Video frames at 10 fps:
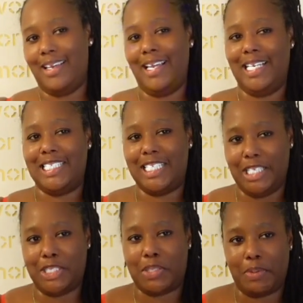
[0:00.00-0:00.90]
in a
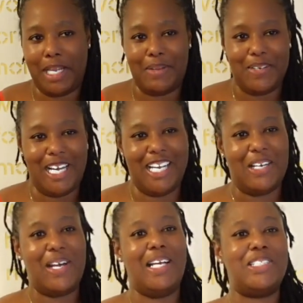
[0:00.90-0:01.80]
G-string
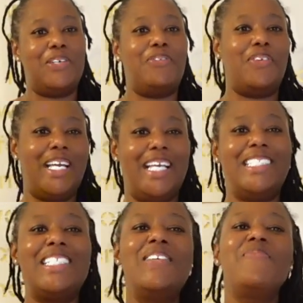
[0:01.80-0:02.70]
around your
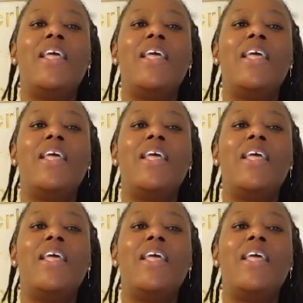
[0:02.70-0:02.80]
friends,